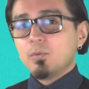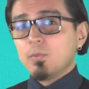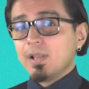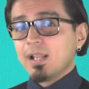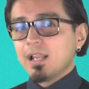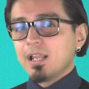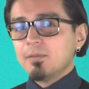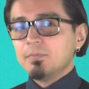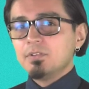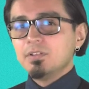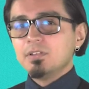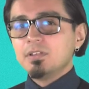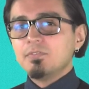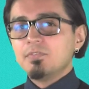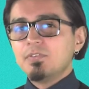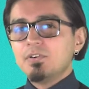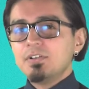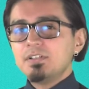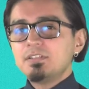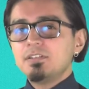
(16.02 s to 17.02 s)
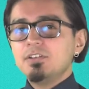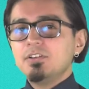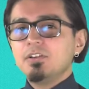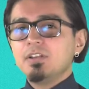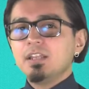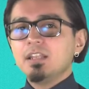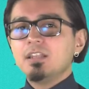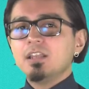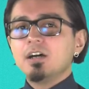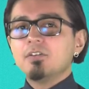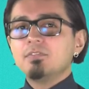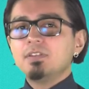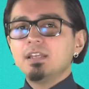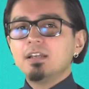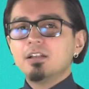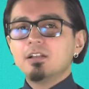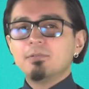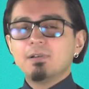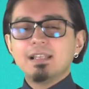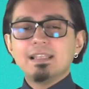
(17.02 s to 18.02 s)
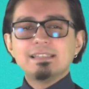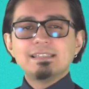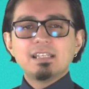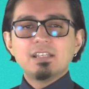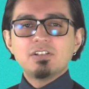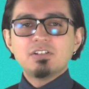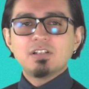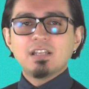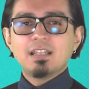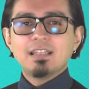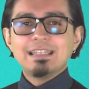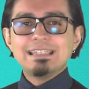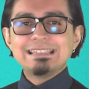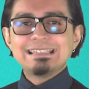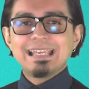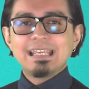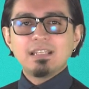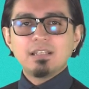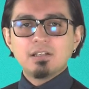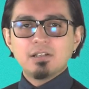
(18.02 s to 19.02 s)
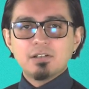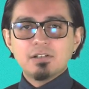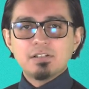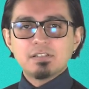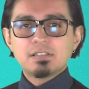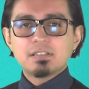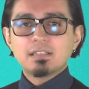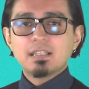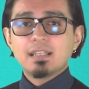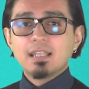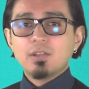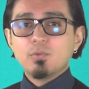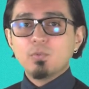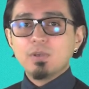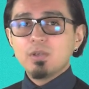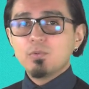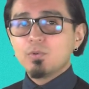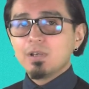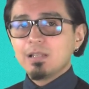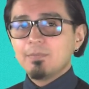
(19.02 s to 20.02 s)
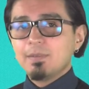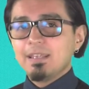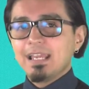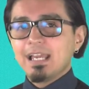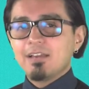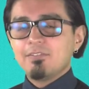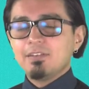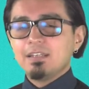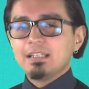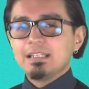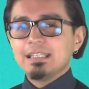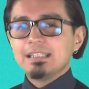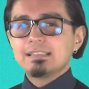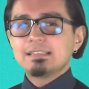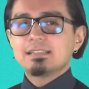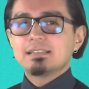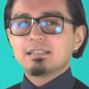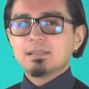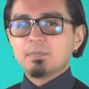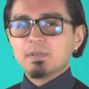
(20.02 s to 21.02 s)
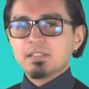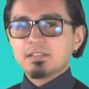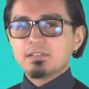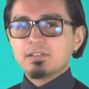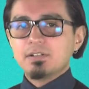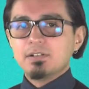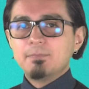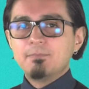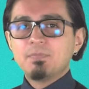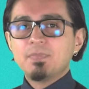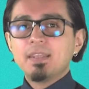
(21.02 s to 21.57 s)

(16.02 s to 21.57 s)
welcome to the first unit of the Globalization and Design course that we will be having this semester.